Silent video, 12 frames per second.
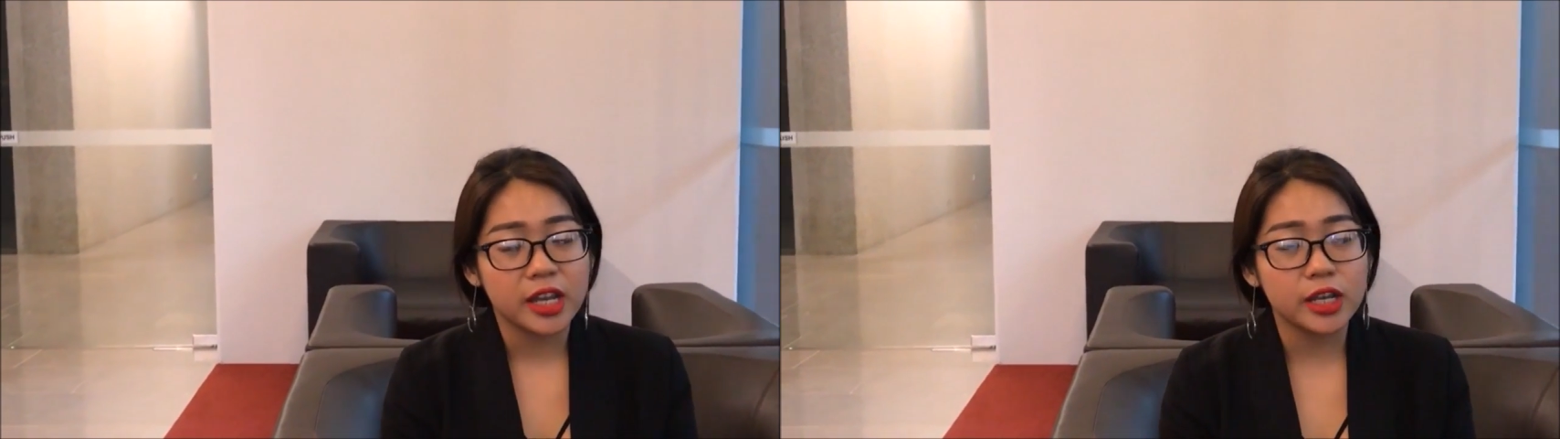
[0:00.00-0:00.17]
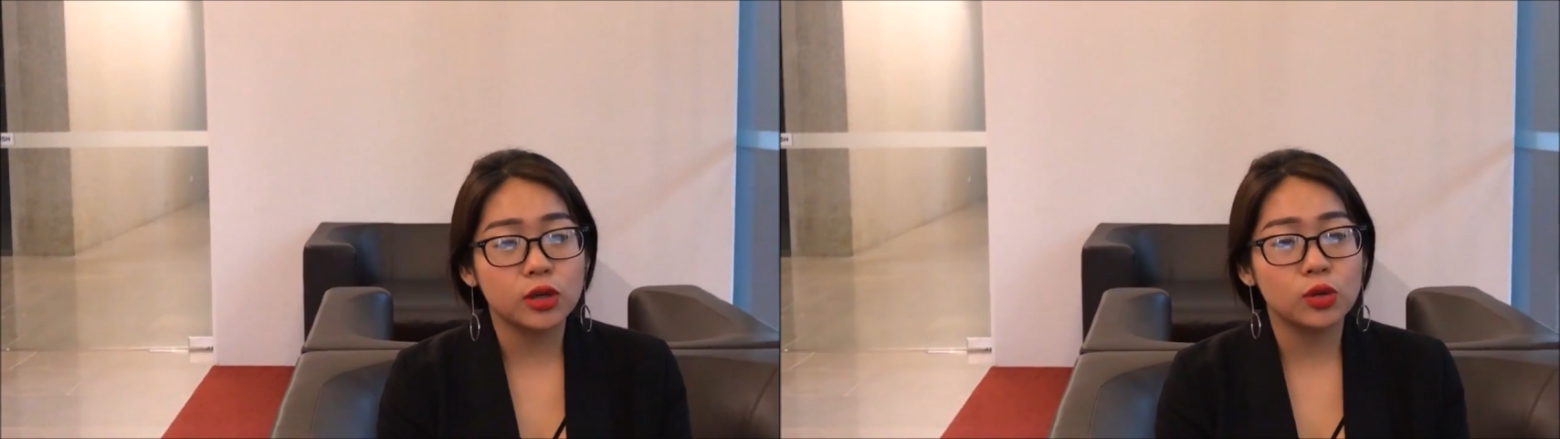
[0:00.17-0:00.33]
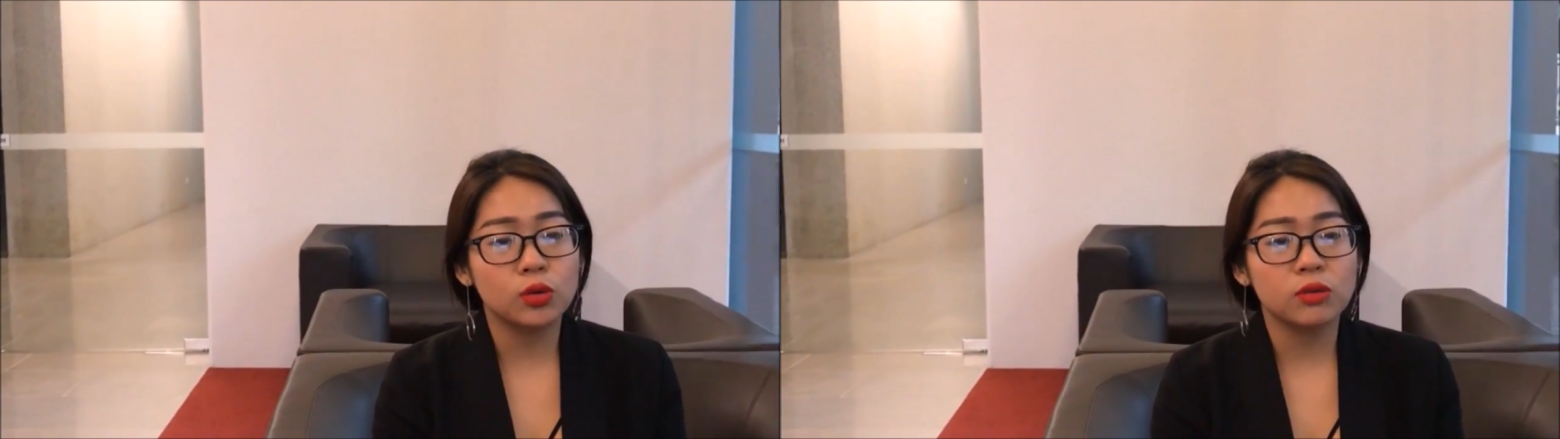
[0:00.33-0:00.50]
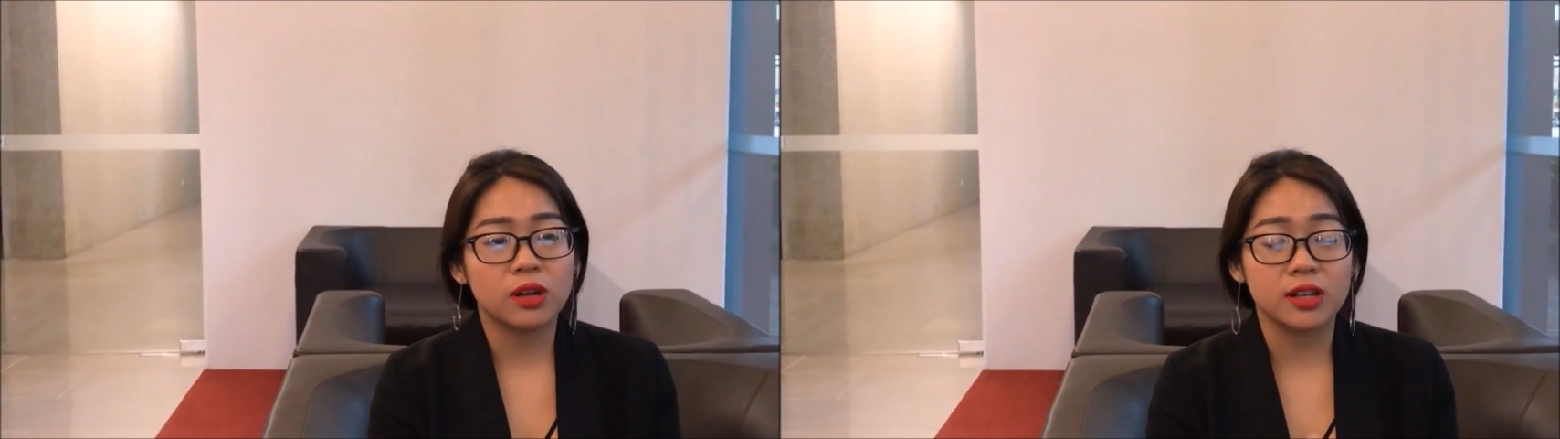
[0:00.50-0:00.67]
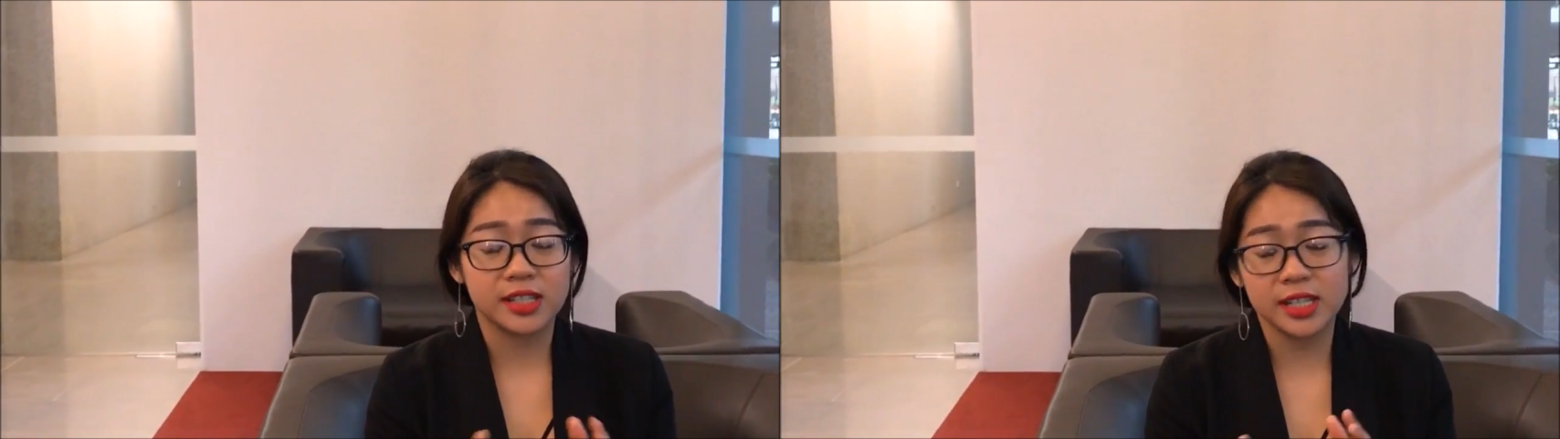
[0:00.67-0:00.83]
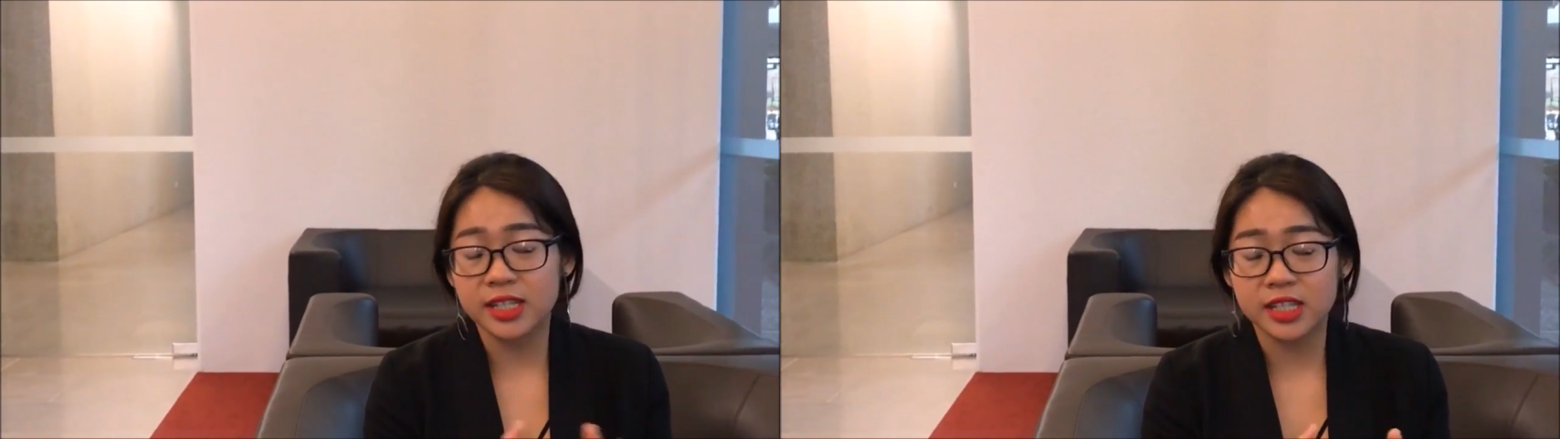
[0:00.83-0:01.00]
use a
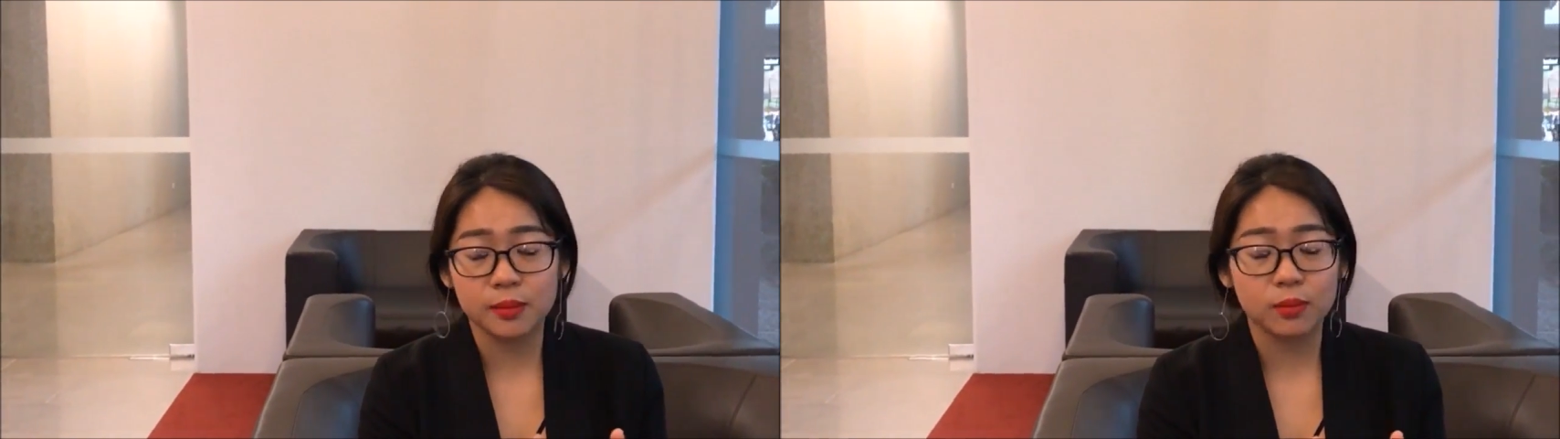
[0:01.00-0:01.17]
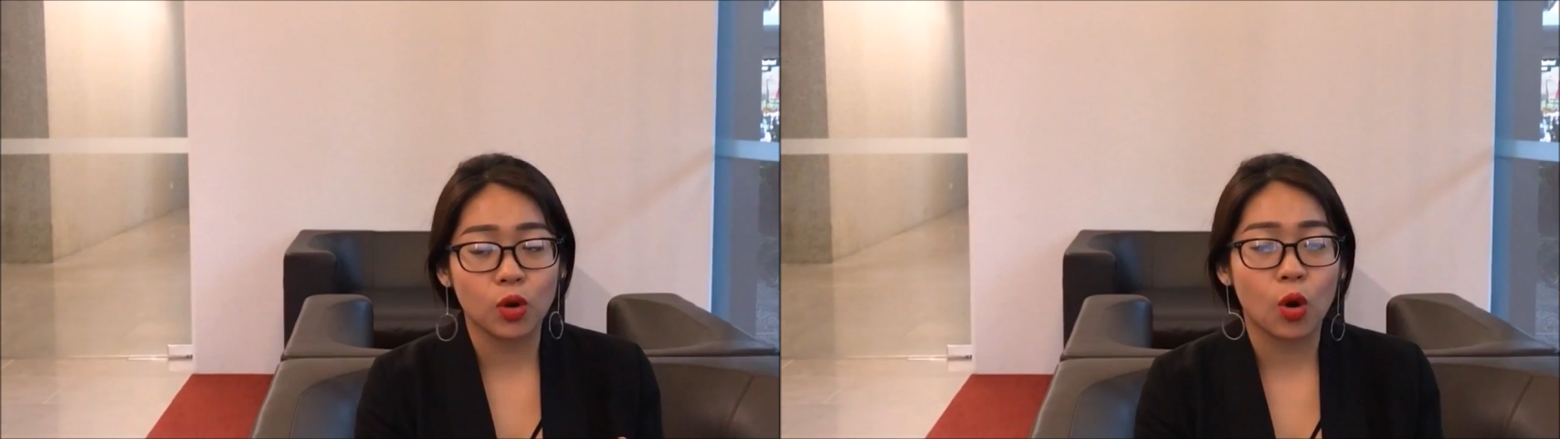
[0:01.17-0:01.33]
system